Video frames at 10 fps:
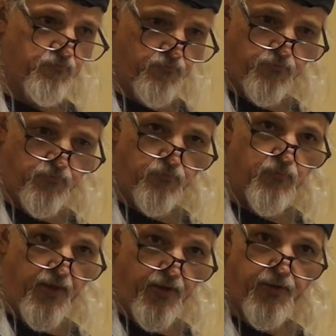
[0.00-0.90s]

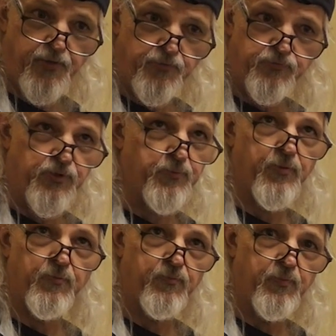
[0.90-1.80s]
8, just
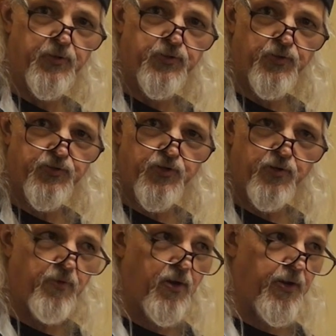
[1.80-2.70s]
picture this in
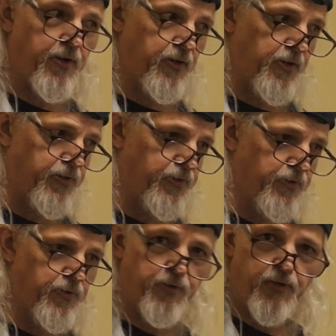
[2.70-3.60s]
your mind,
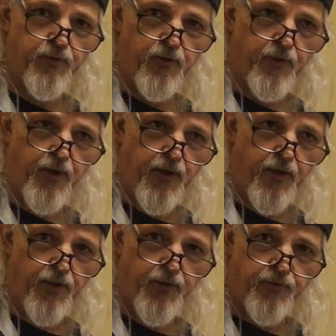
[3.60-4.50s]
Edgar,
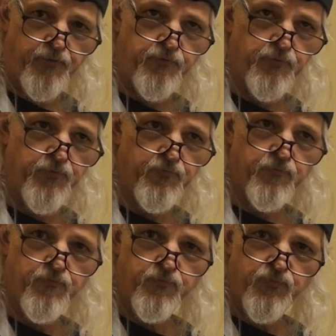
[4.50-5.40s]
8,
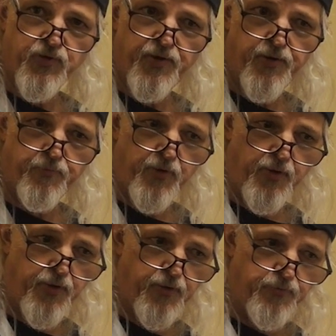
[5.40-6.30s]

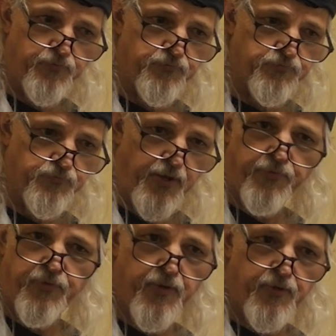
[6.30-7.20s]
dynamite,
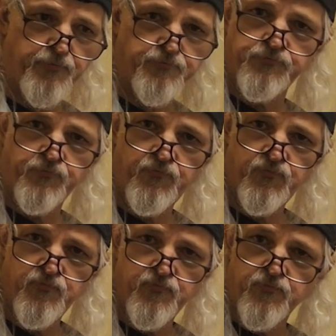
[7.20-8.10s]
and then
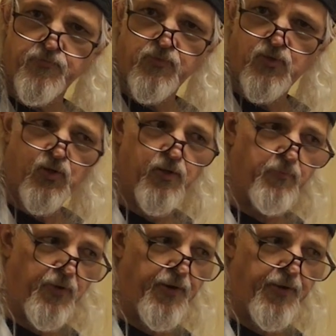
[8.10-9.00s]

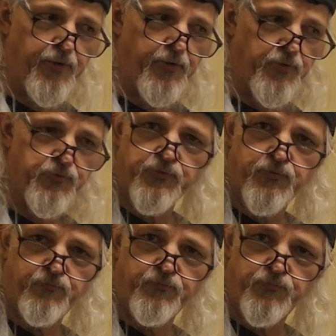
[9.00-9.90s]
goodbye, because
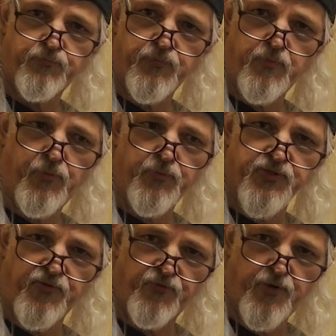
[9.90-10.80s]
he blew
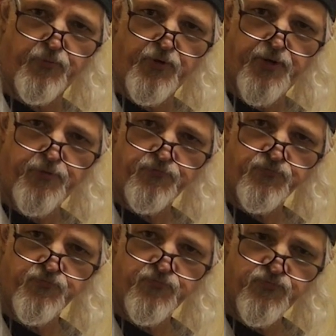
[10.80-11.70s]
himself up, right?
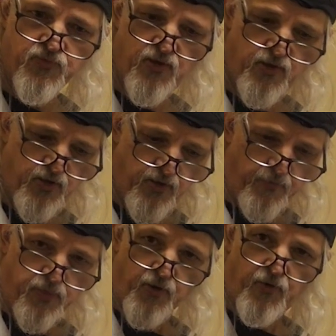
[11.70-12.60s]

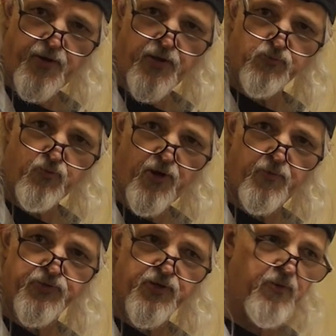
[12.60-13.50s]
Alright, as
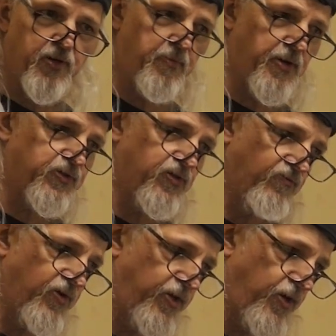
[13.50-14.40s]
promised, coming up next in the
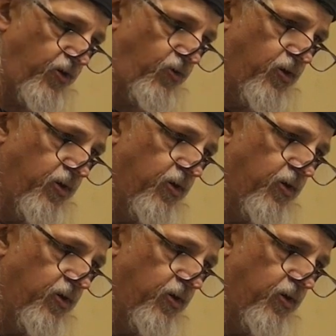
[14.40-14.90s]
video,